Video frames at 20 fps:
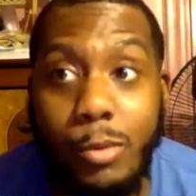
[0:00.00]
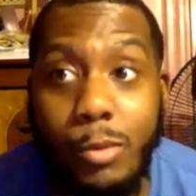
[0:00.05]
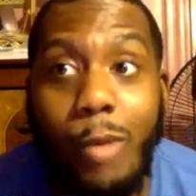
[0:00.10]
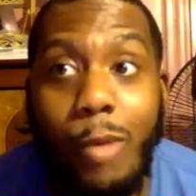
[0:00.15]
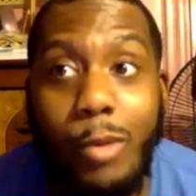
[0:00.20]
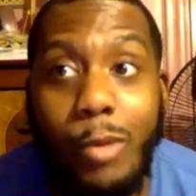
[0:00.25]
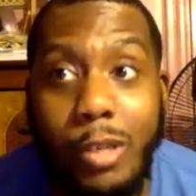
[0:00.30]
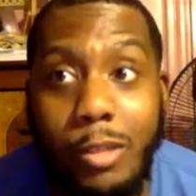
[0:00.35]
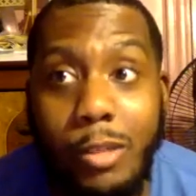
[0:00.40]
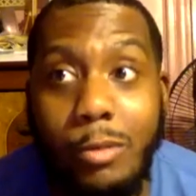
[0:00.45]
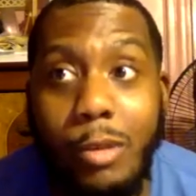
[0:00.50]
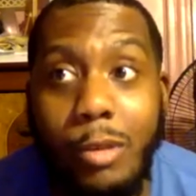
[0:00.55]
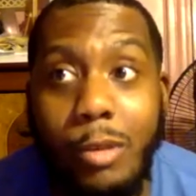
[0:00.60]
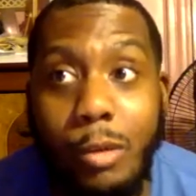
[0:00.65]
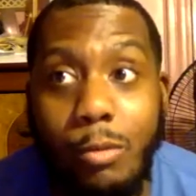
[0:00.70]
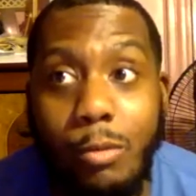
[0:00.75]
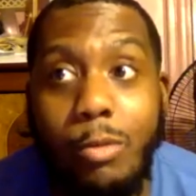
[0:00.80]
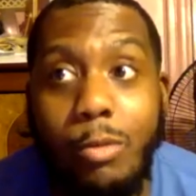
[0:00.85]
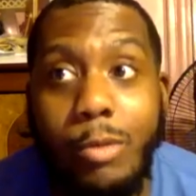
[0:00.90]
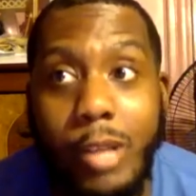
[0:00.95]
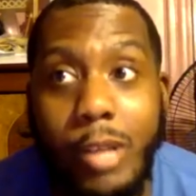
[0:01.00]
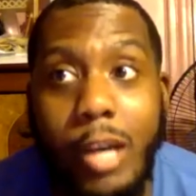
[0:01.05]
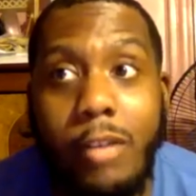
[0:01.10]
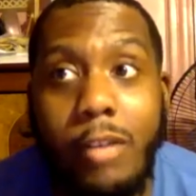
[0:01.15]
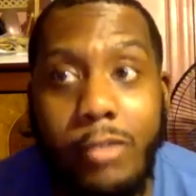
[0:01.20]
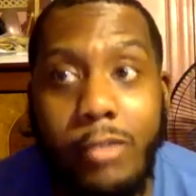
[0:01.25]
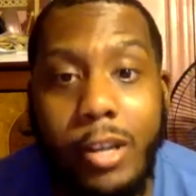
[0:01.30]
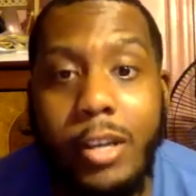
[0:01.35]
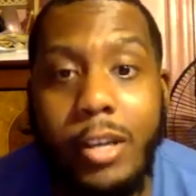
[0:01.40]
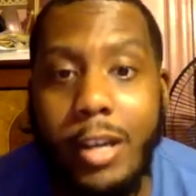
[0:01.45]
I went, we went down there
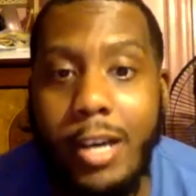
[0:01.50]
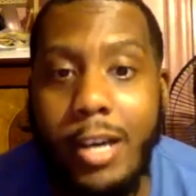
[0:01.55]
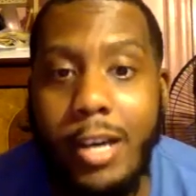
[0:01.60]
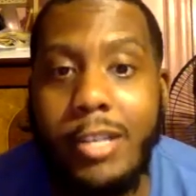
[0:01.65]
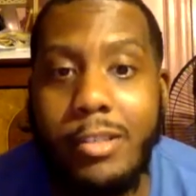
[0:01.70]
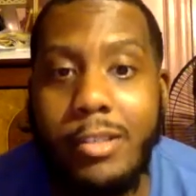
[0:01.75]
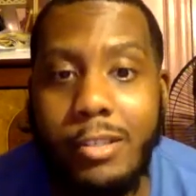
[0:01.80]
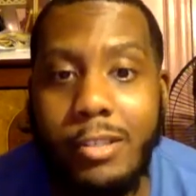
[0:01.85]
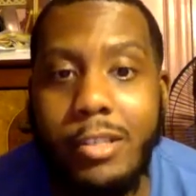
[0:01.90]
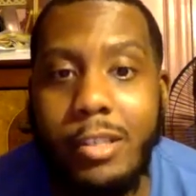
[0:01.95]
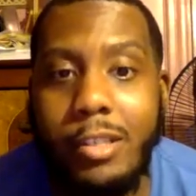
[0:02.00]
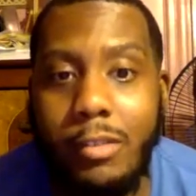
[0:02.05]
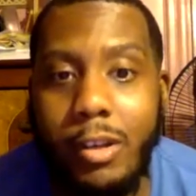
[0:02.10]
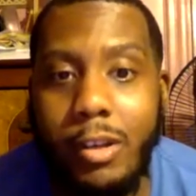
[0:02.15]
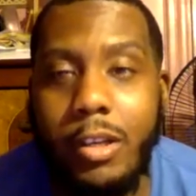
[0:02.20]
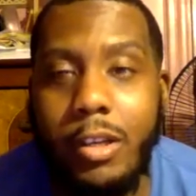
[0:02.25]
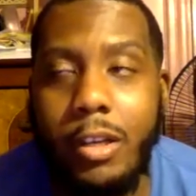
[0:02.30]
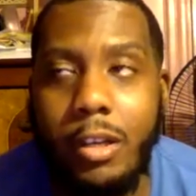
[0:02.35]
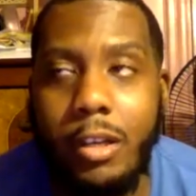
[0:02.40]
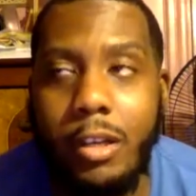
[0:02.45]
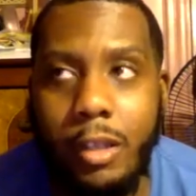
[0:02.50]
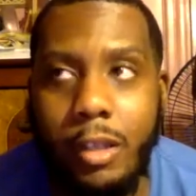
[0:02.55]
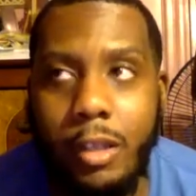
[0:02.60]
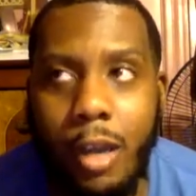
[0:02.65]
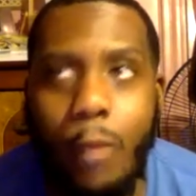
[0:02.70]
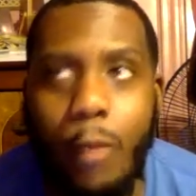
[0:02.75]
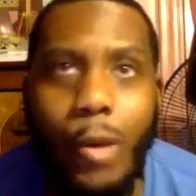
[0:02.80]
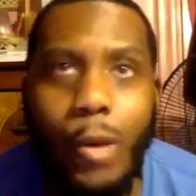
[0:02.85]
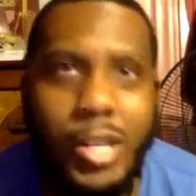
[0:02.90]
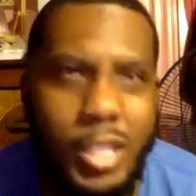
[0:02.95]
for that concert and stuff like that, and I
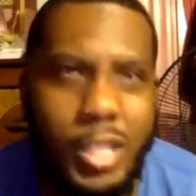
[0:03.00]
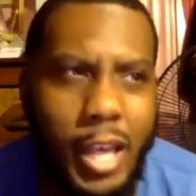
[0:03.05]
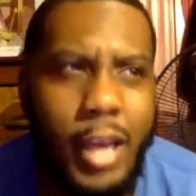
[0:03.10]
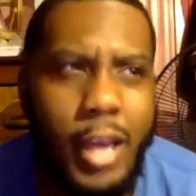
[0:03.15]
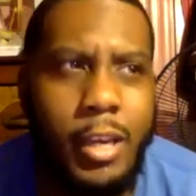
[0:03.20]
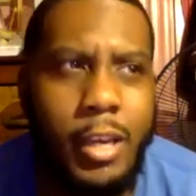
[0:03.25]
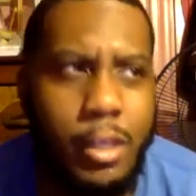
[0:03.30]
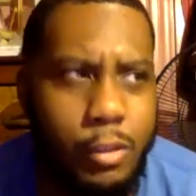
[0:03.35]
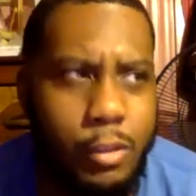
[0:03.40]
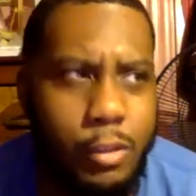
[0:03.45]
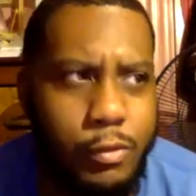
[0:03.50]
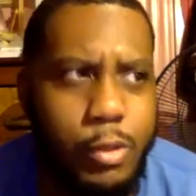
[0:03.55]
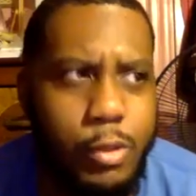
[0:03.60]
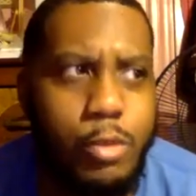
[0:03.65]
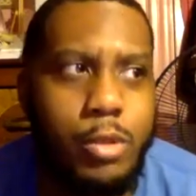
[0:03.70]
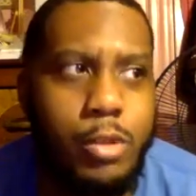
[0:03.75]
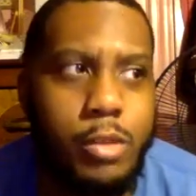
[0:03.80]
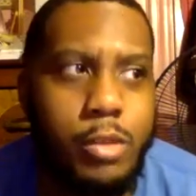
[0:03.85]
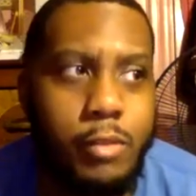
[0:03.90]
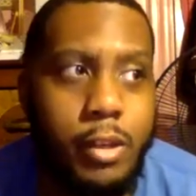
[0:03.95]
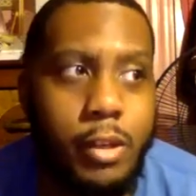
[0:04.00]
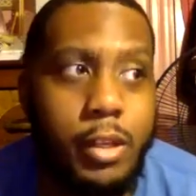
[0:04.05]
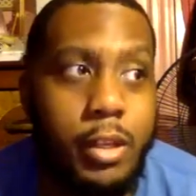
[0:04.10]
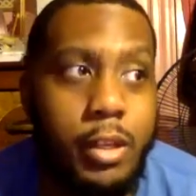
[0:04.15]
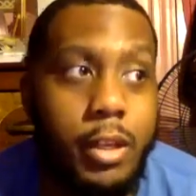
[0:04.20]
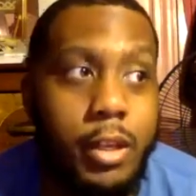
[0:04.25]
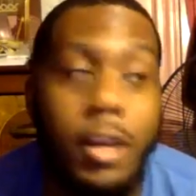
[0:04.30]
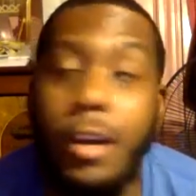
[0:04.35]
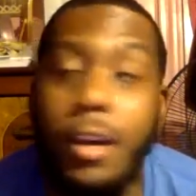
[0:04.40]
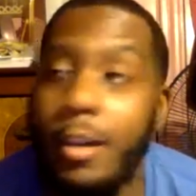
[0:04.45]
watched a lot of interviews and stuff like that.
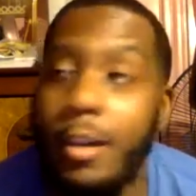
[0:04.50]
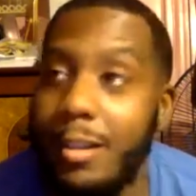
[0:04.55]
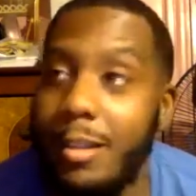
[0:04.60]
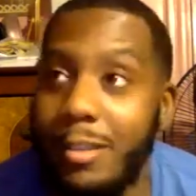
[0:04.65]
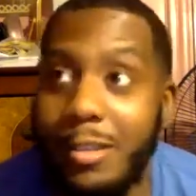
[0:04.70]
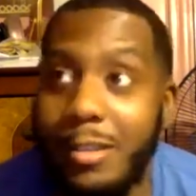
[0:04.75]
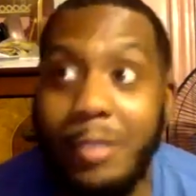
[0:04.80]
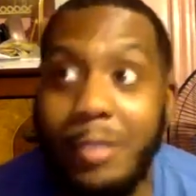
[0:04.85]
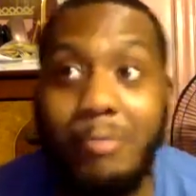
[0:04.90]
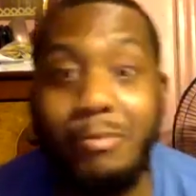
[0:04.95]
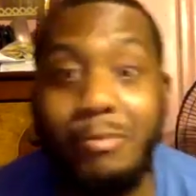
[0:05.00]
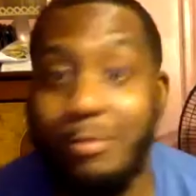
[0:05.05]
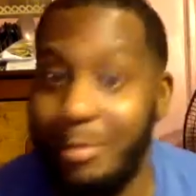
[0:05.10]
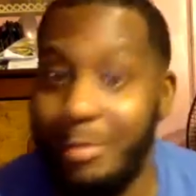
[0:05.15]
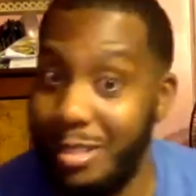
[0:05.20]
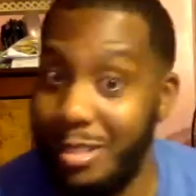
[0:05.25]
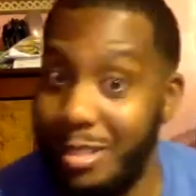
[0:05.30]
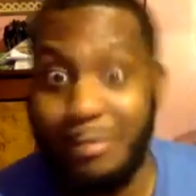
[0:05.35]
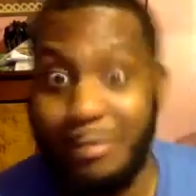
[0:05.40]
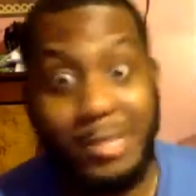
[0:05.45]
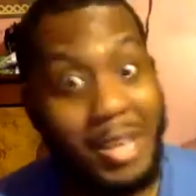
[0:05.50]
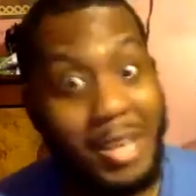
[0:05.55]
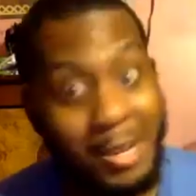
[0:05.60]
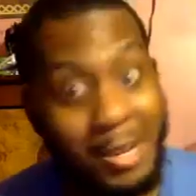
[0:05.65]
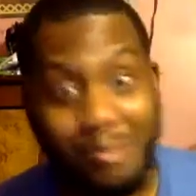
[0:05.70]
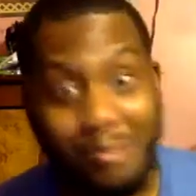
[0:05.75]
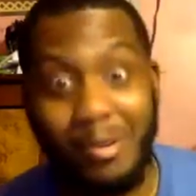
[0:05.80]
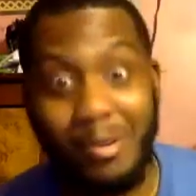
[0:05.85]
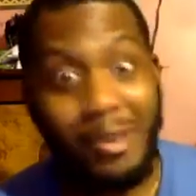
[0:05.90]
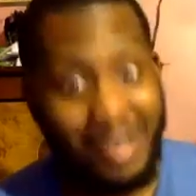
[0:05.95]
Them
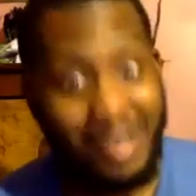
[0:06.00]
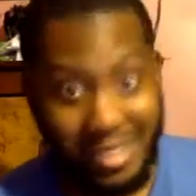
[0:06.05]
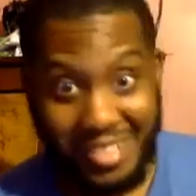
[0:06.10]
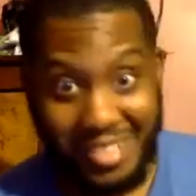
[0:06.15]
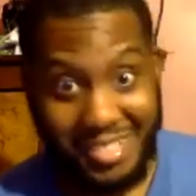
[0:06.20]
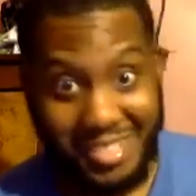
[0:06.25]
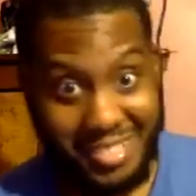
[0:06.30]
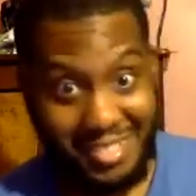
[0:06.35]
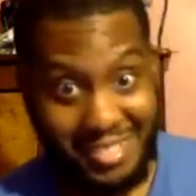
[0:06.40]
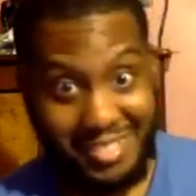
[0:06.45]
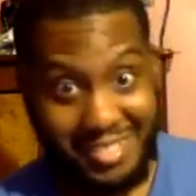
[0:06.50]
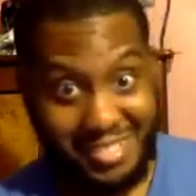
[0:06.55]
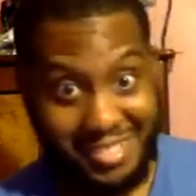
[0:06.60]
young boys,